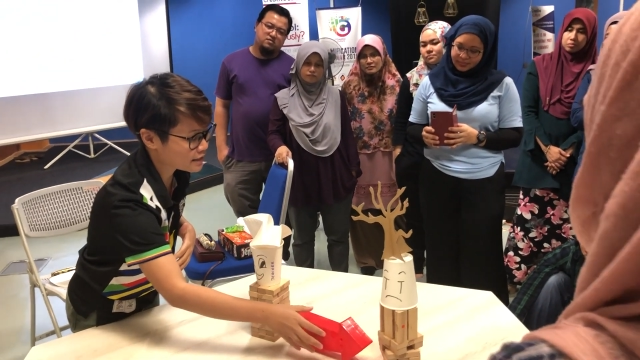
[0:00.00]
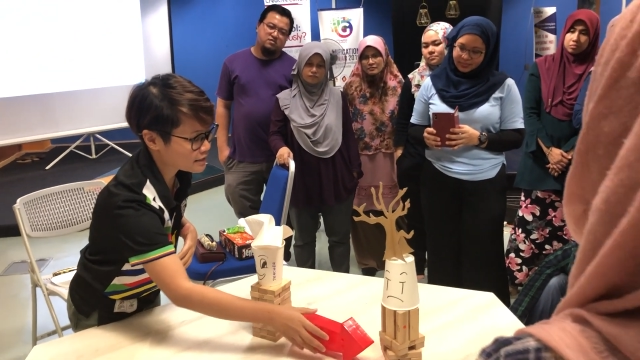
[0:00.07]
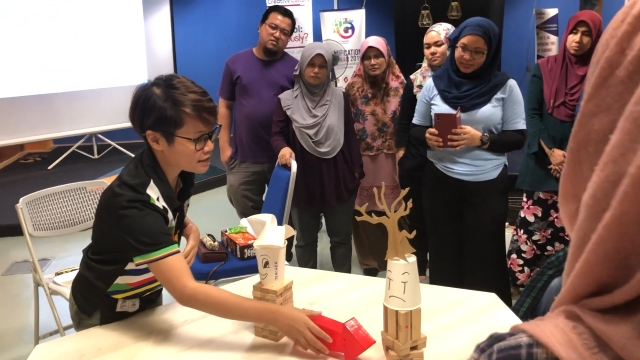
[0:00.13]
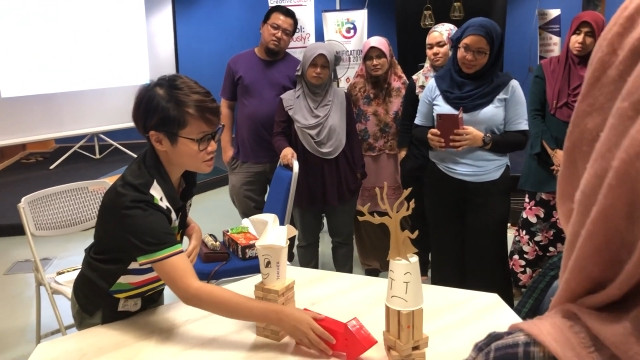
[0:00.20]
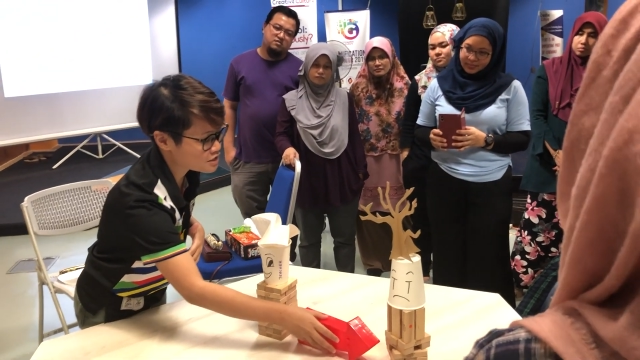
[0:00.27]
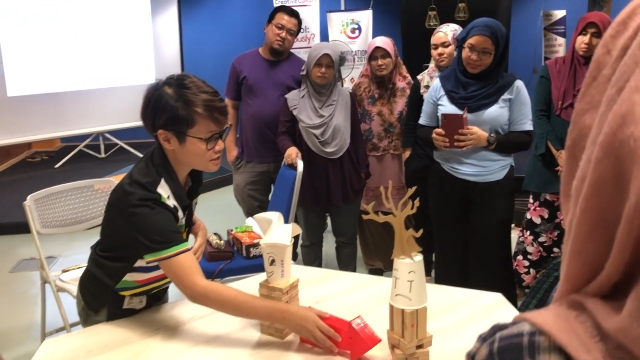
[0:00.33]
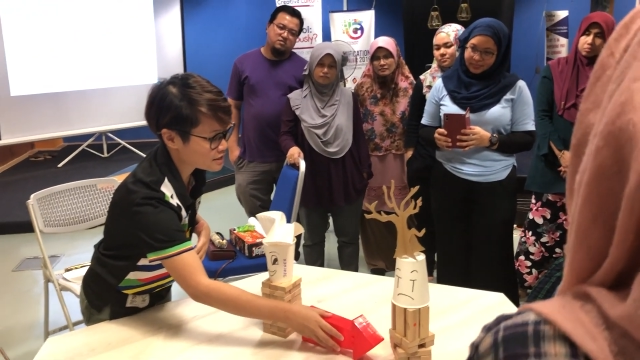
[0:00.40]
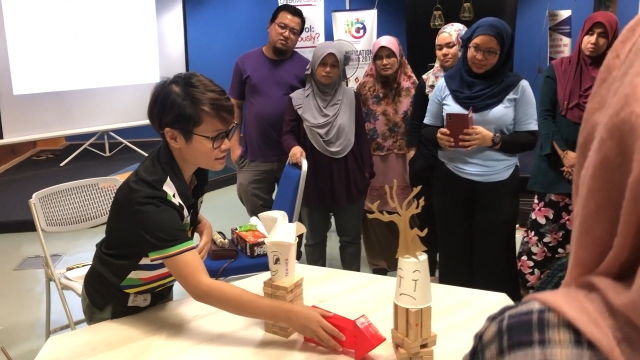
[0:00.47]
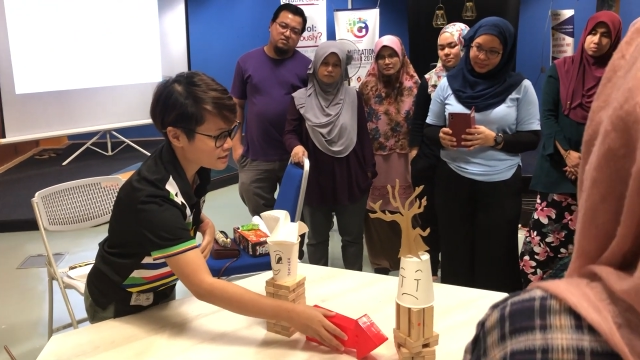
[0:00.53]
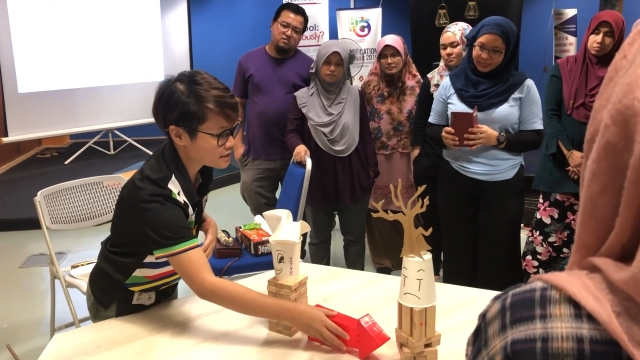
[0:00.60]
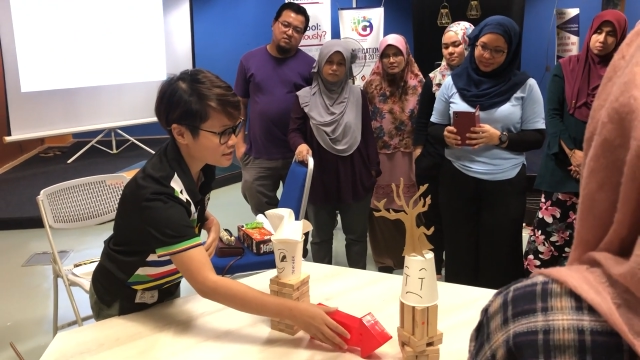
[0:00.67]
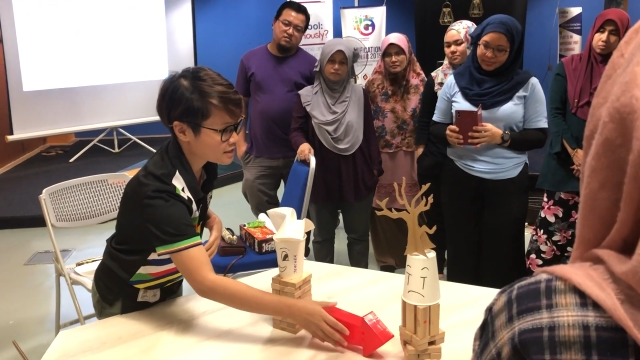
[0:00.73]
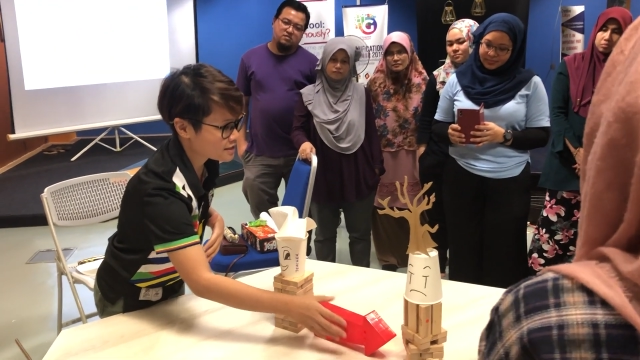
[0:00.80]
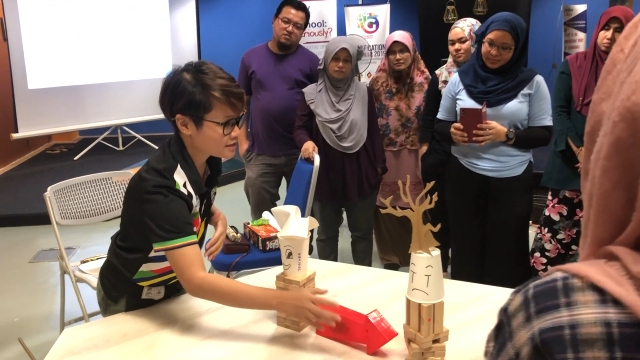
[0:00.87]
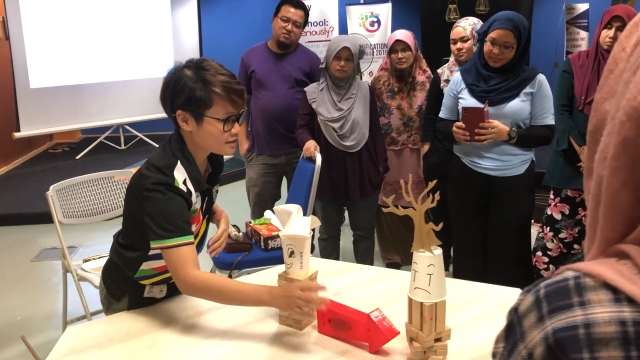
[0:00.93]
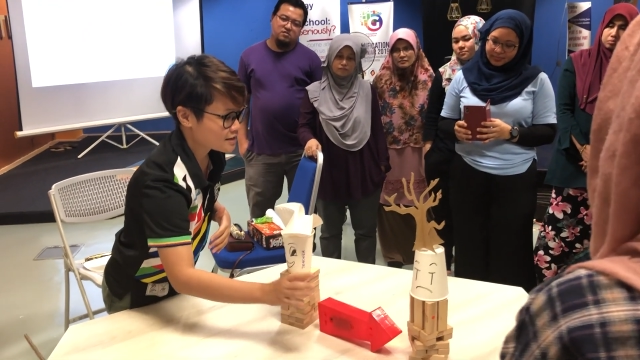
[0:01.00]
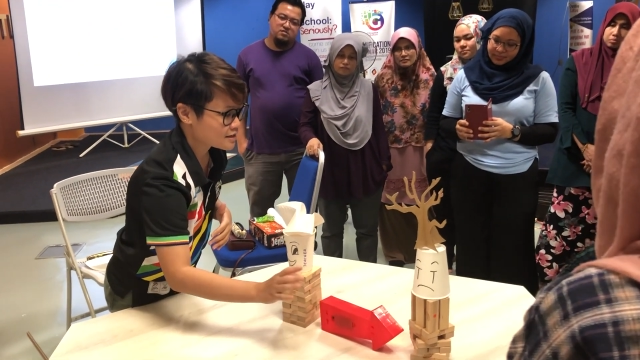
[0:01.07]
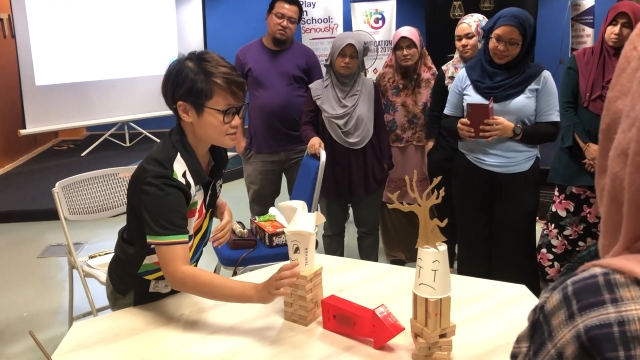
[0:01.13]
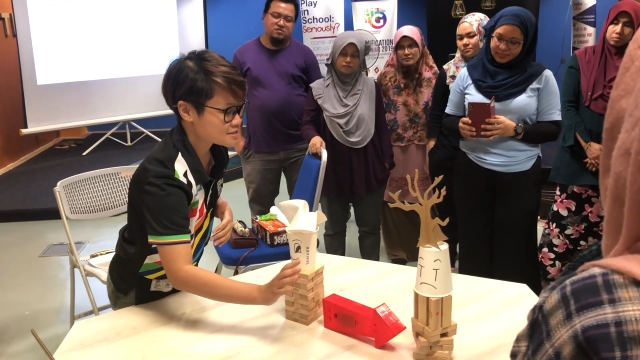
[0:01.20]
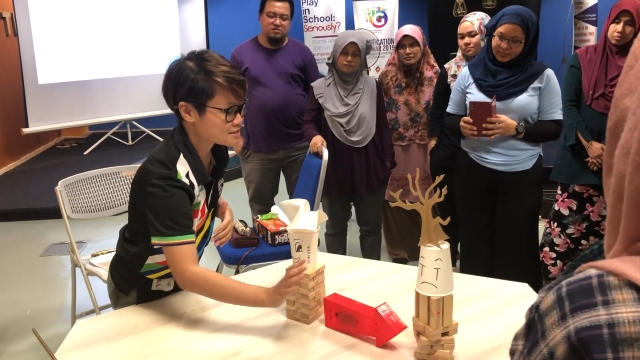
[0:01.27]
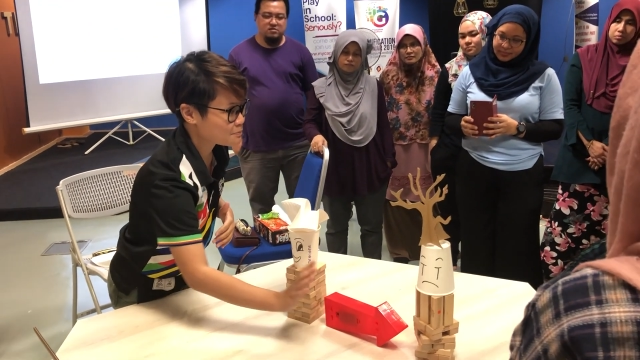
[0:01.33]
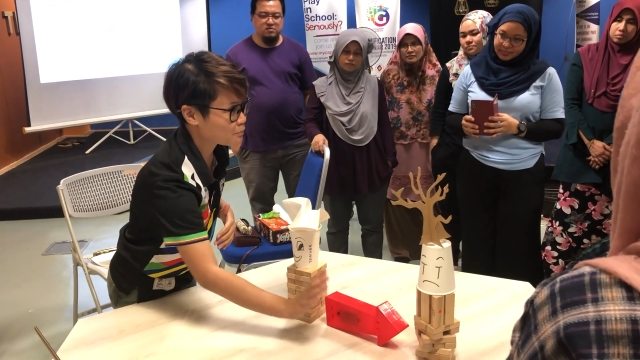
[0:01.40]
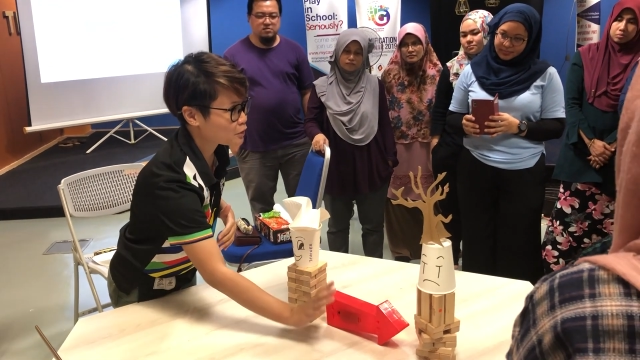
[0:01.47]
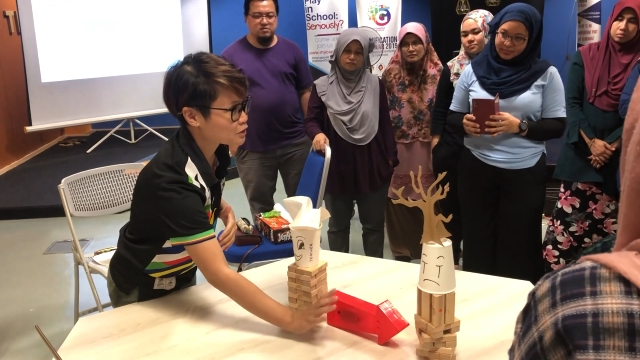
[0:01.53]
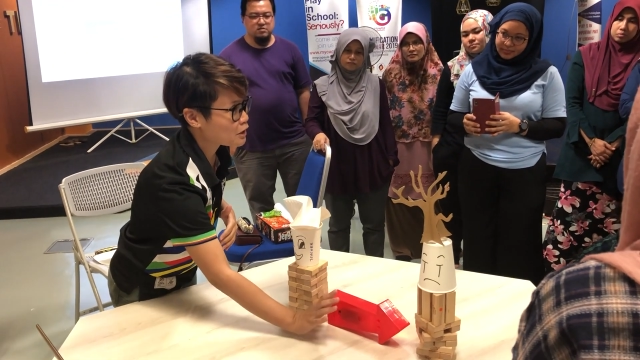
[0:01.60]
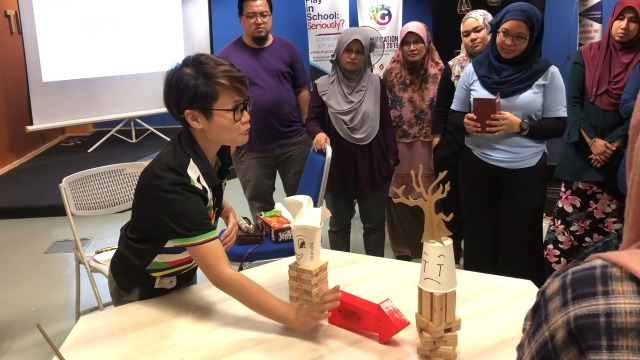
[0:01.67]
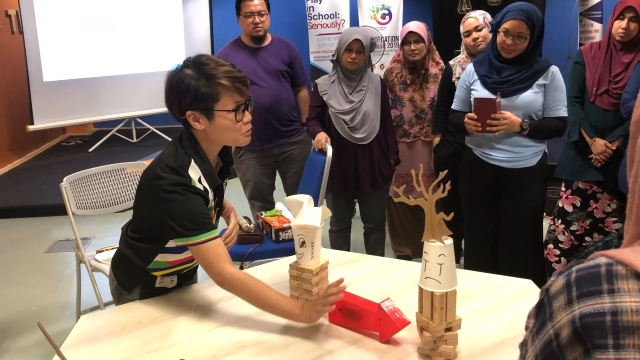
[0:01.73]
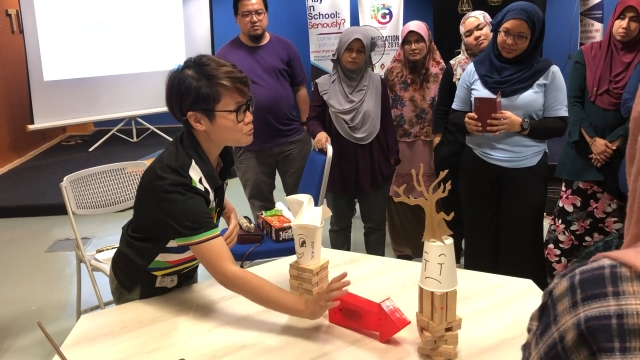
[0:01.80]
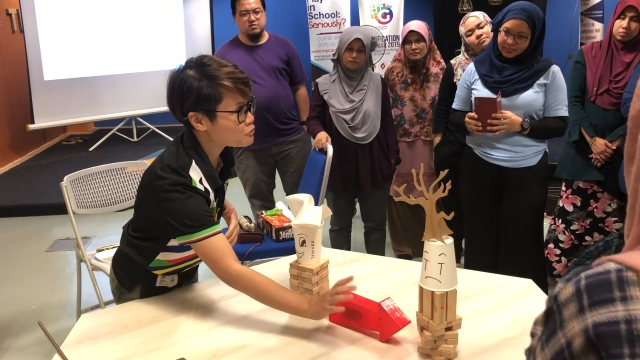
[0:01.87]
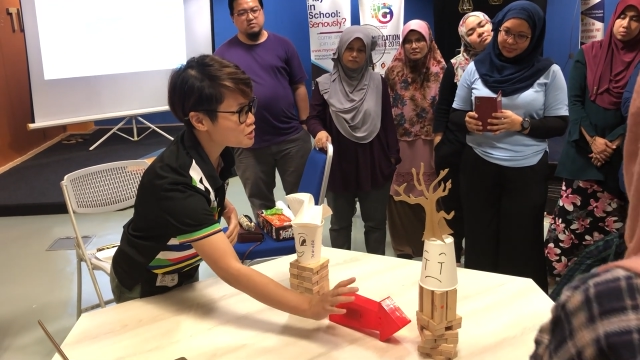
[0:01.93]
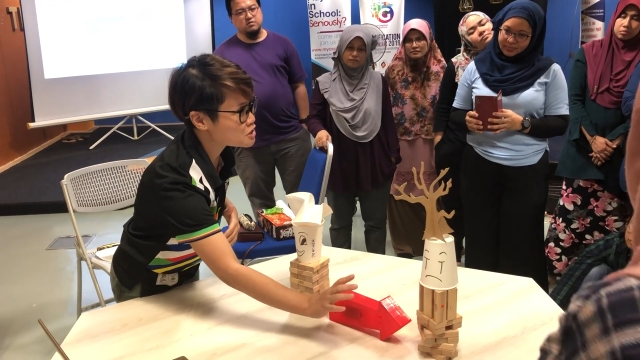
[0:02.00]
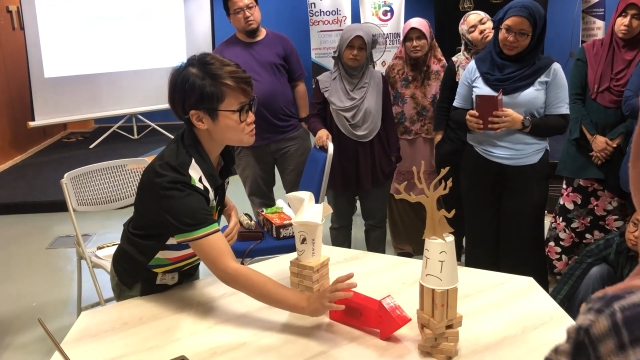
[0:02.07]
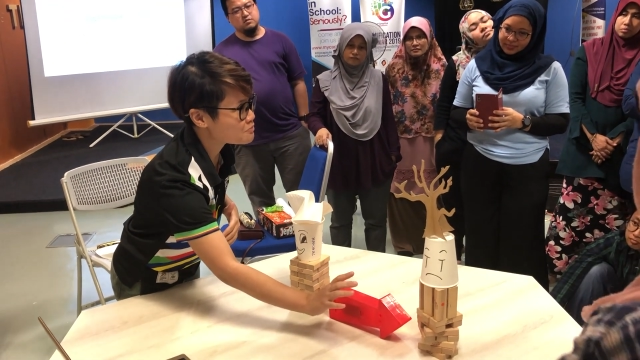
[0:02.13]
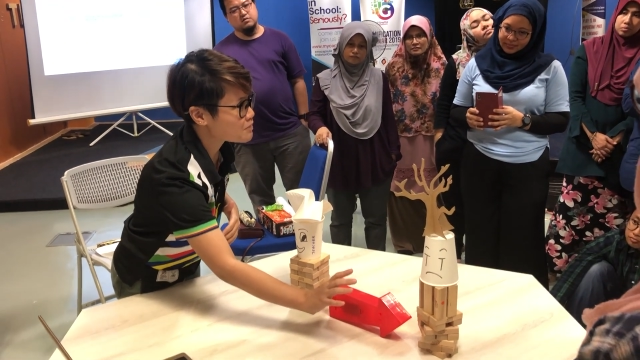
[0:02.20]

can actually support our bridge.